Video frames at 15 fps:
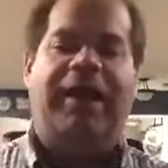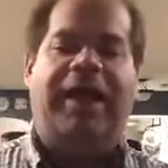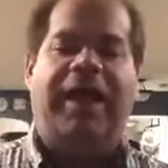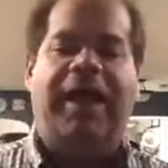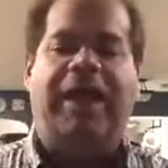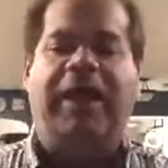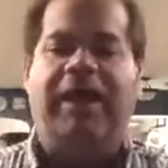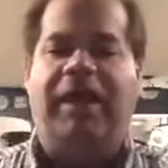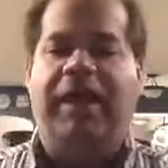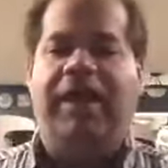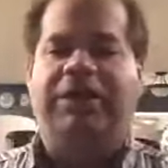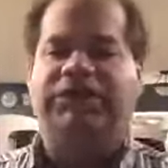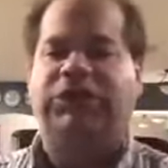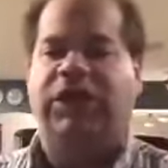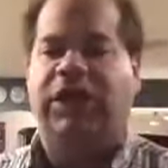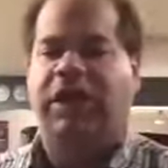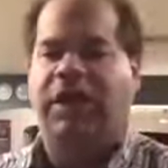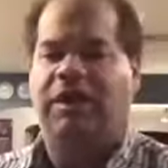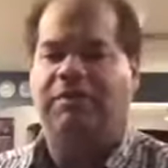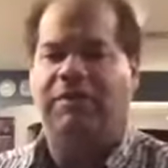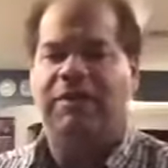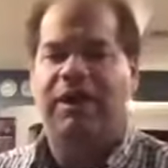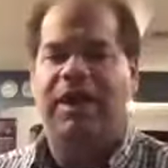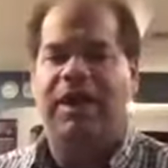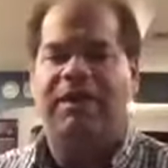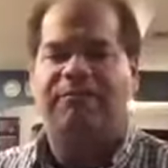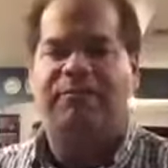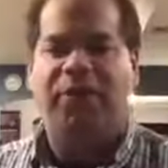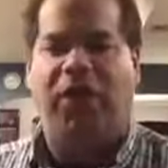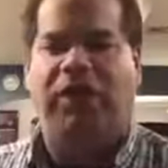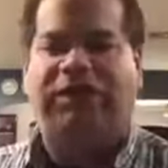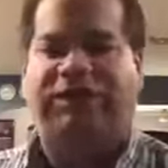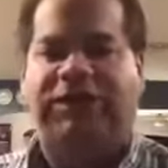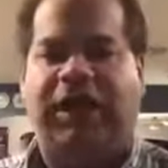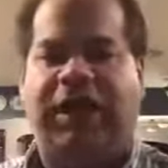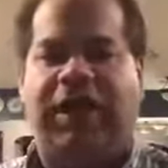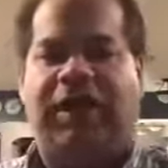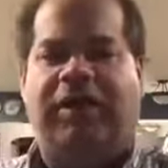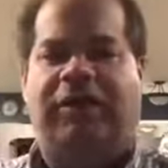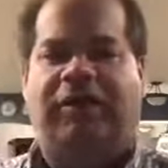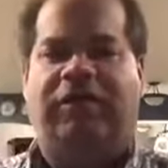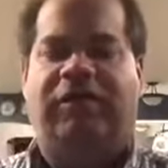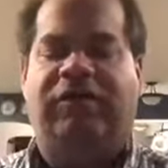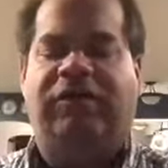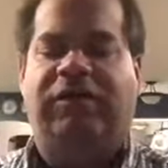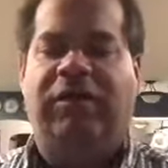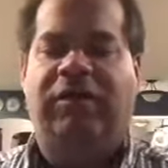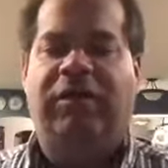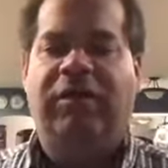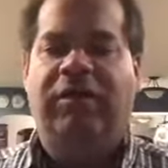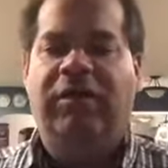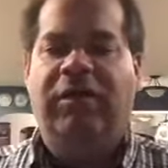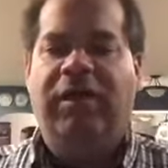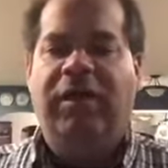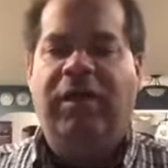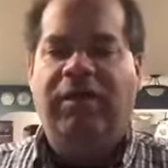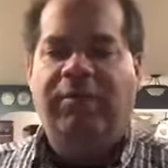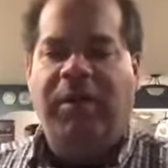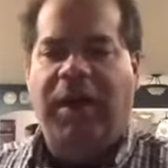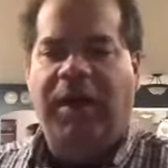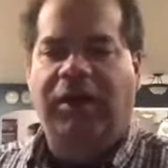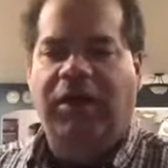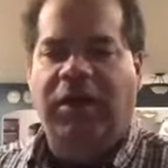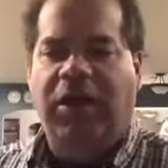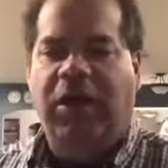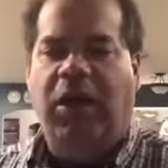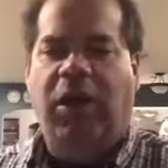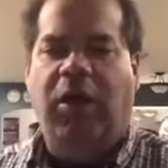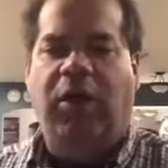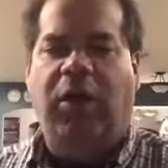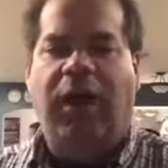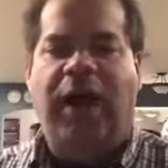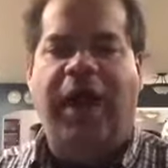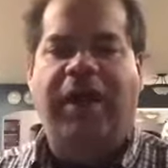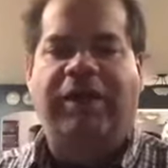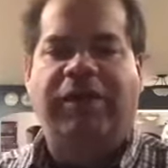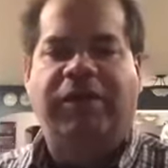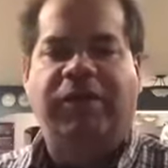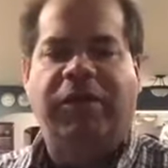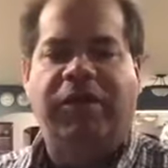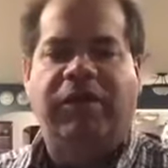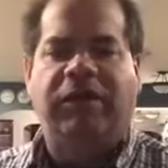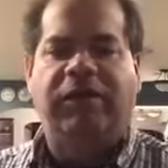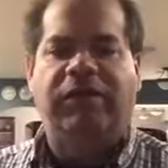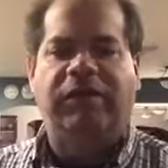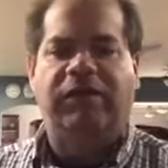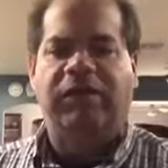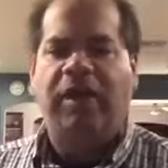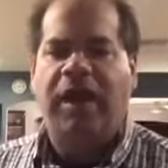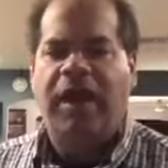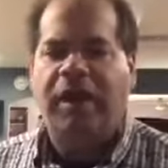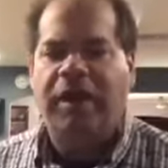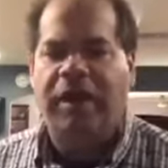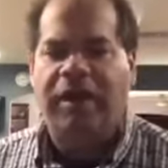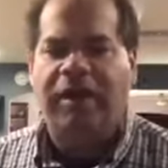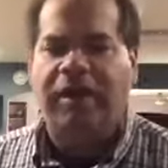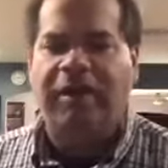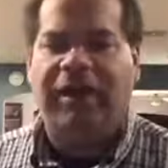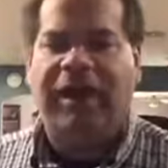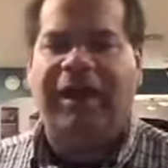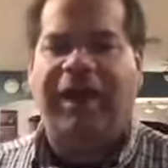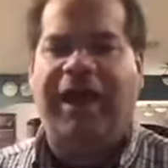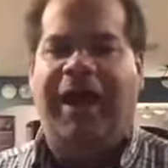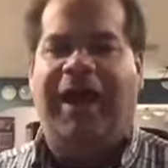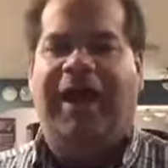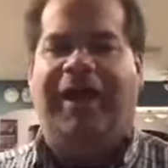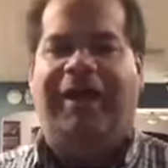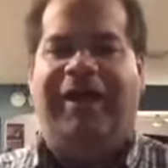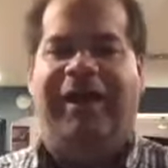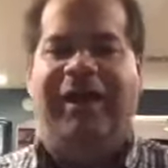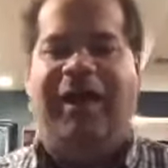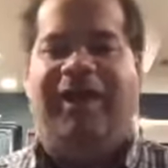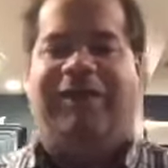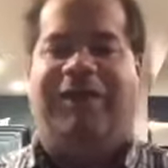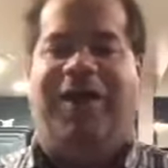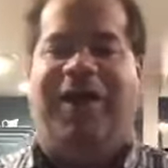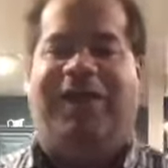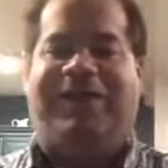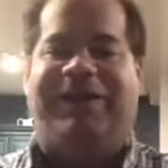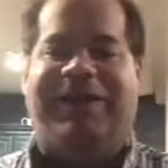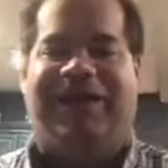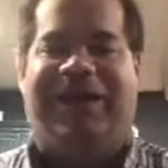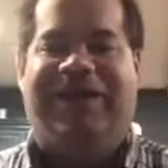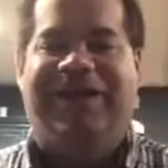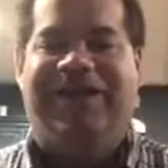Hey, Alicia and Brooke says, mind you, yes, please, not gonna get ahead. I'll talk to you.